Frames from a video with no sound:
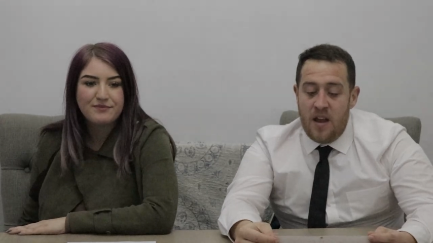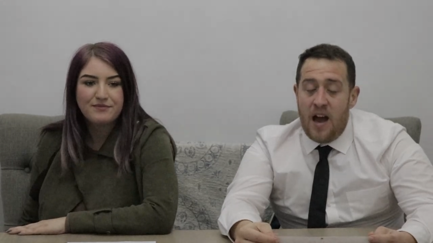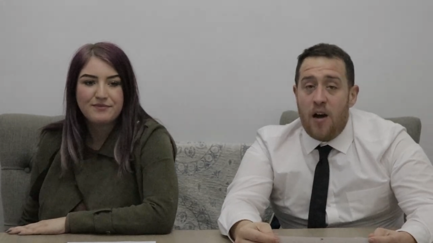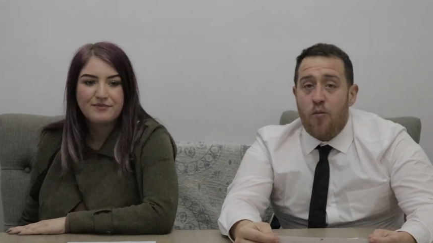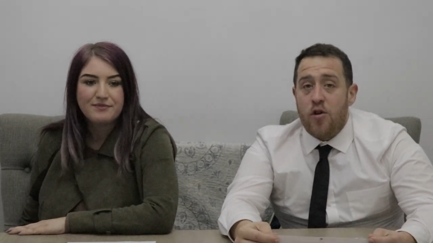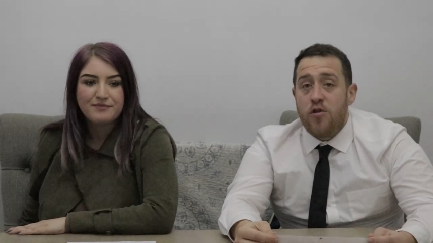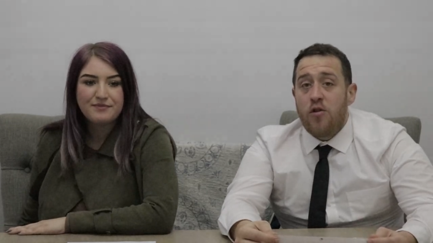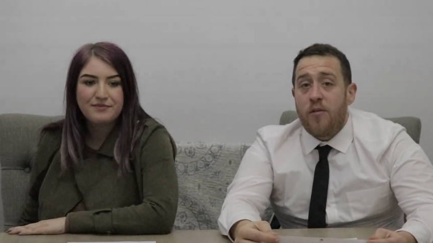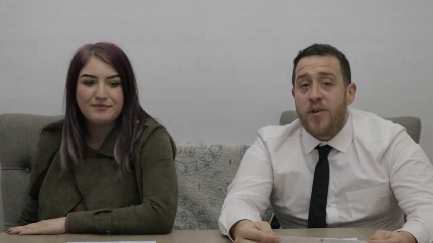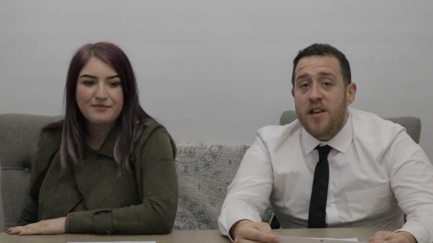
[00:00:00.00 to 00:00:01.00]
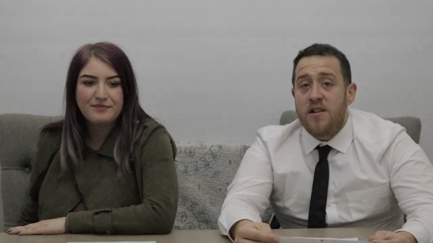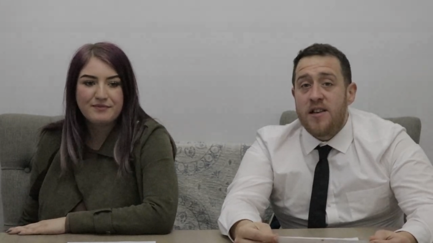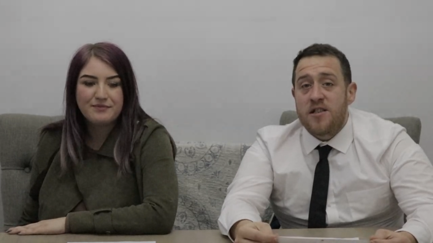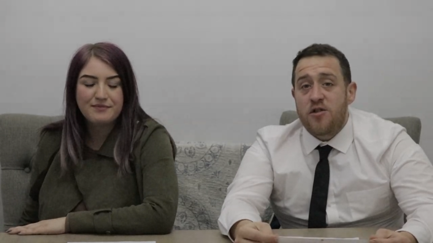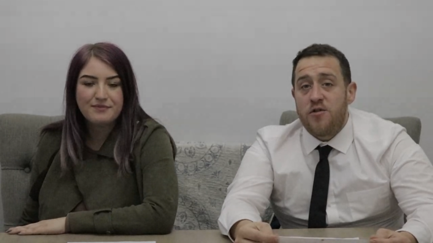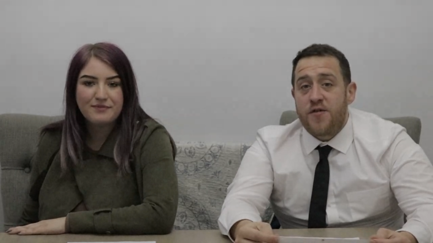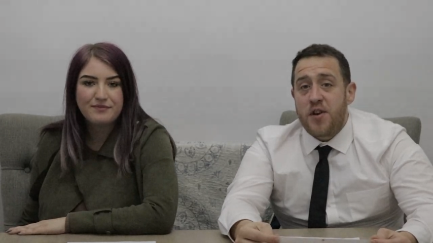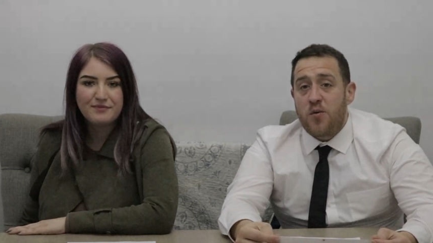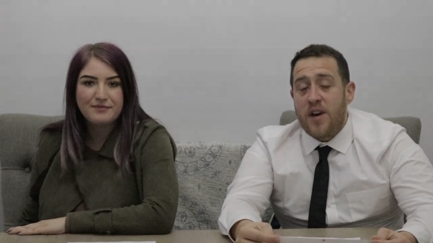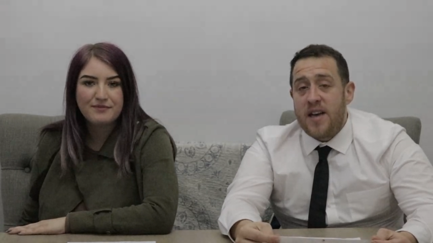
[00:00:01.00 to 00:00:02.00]
Speaker 1: and um, what your opinion is. Do you
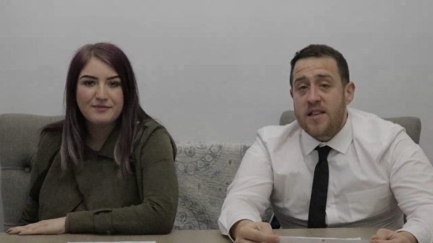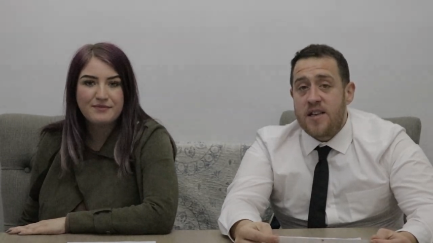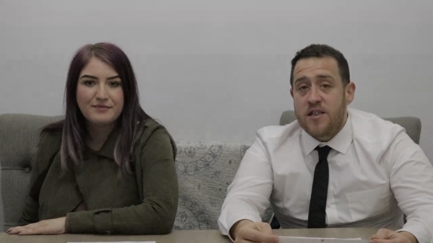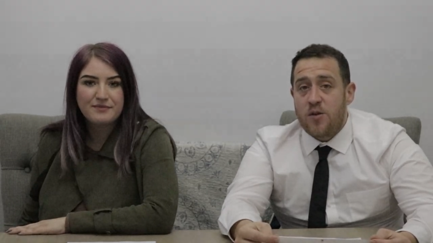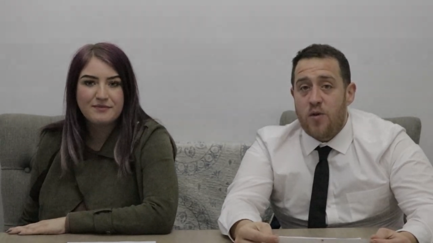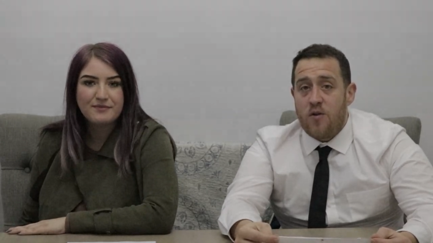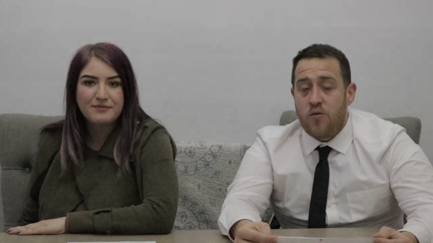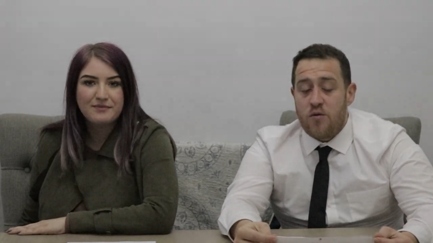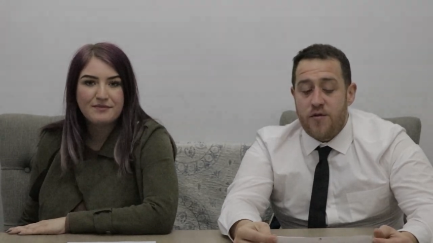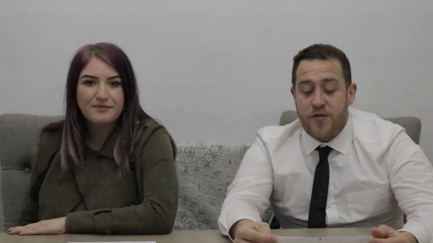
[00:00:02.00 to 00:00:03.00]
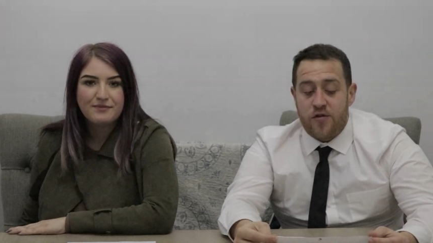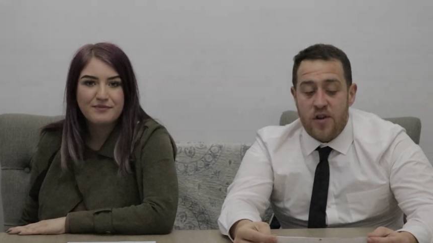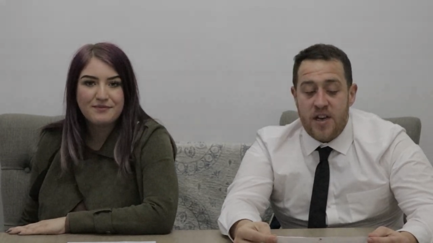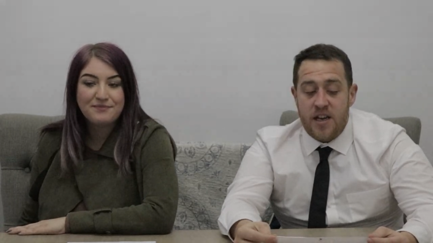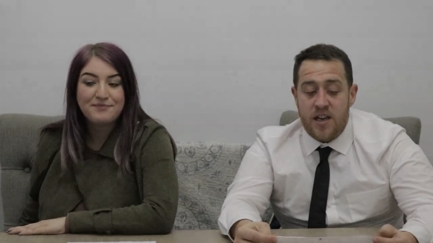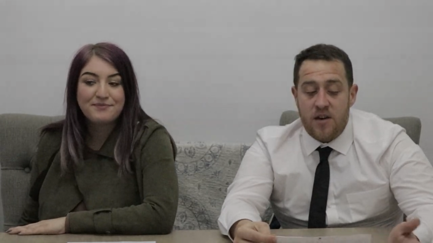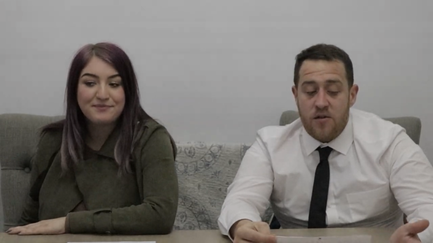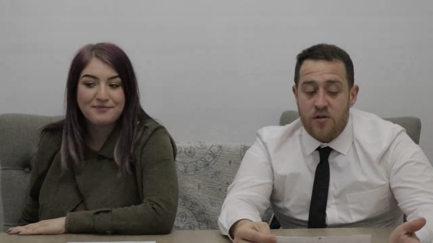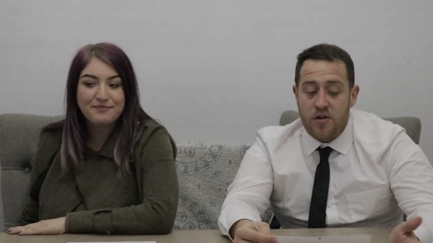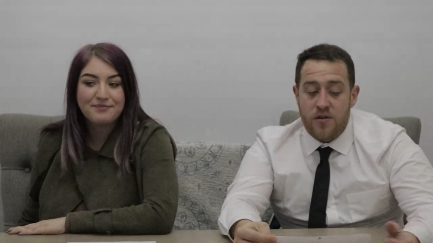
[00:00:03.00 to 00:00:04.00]
think we're heading into World War Three,
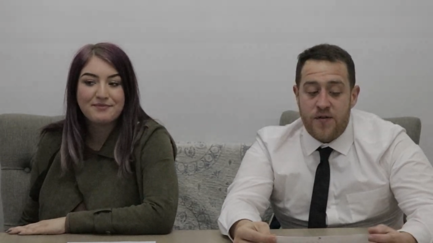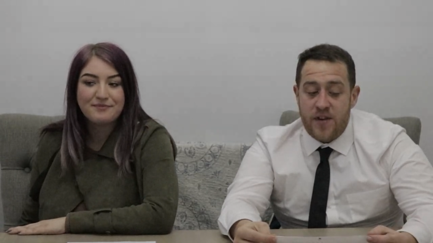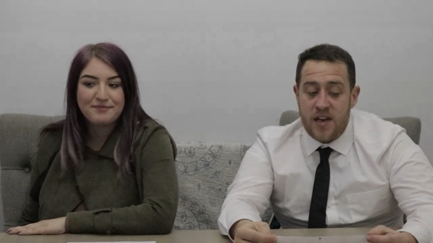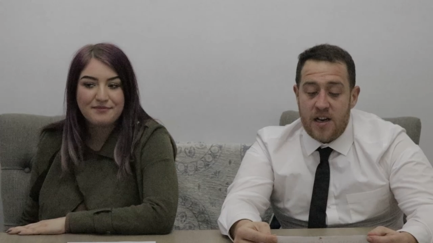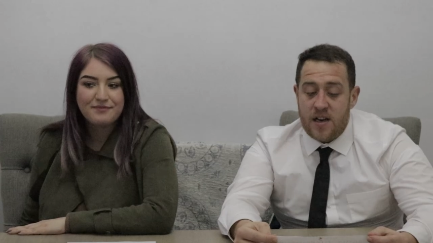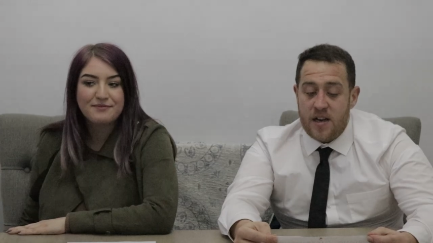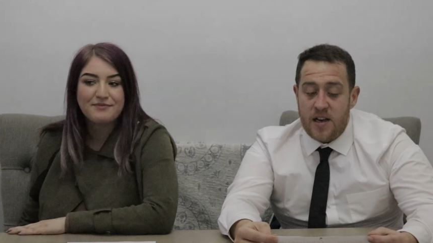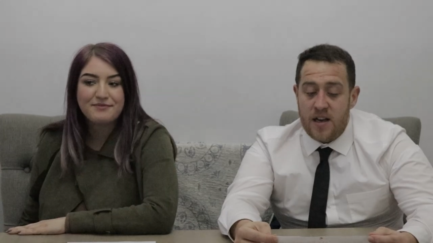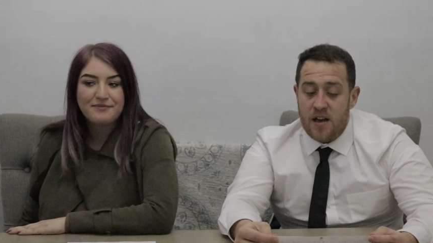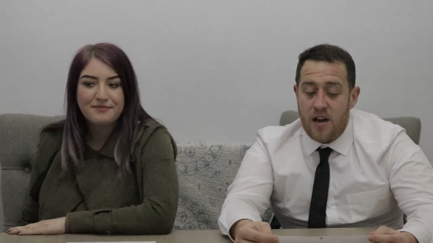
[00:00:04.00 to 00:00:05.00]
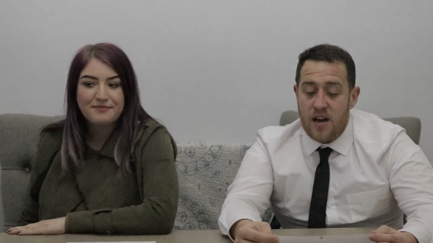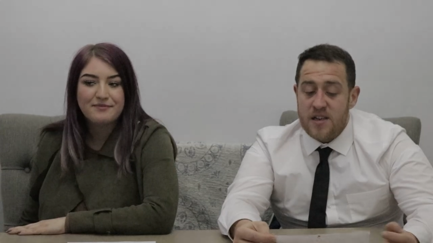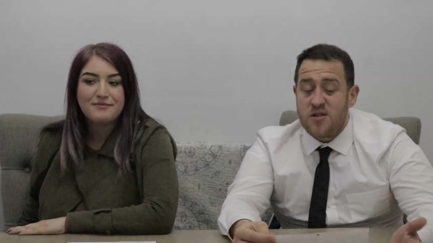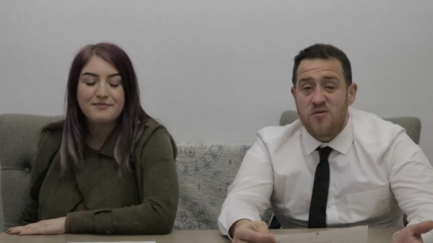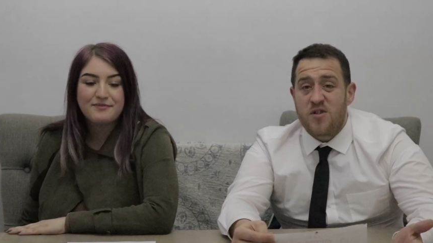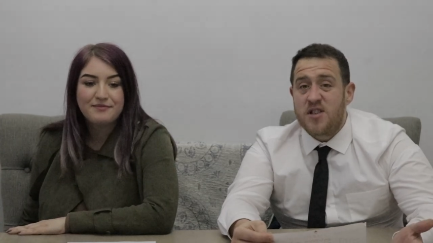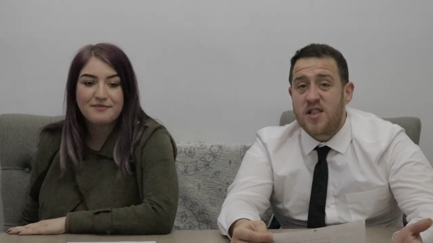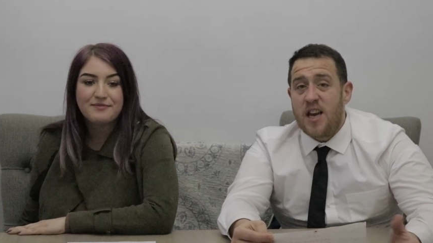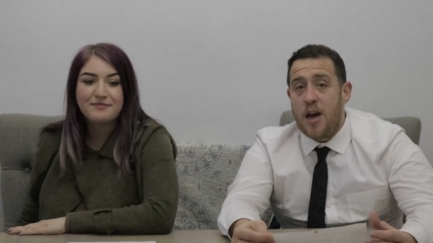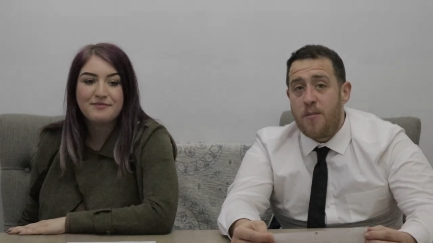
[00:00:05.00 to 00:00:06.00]
or do you think uh, it's all
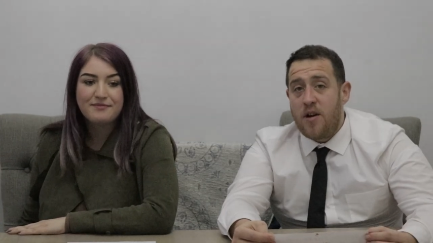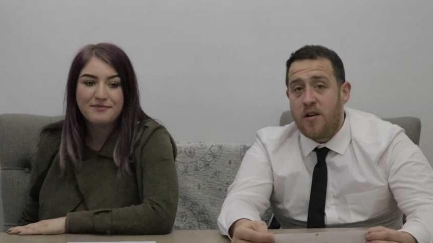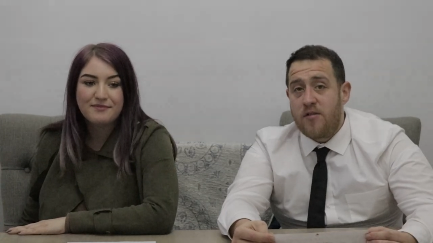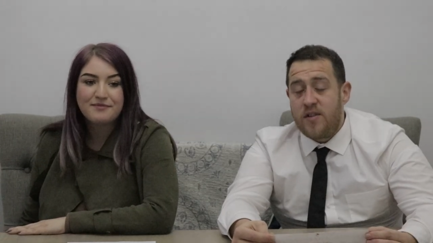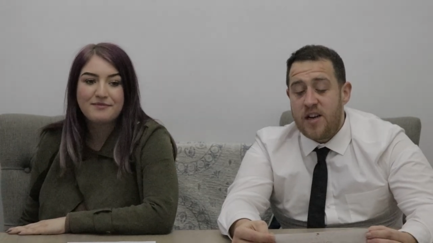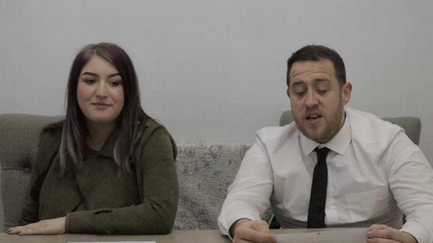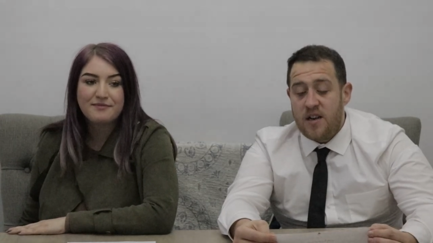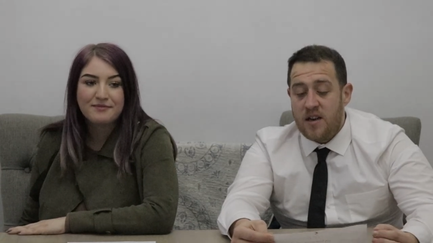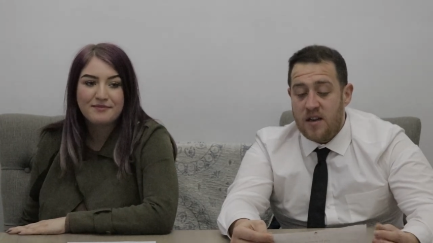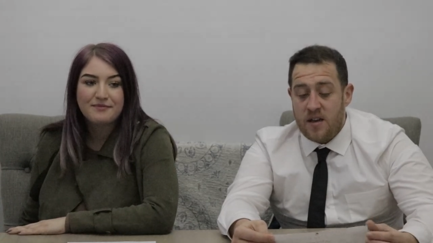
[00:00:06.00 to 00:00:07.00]
just scaremongering?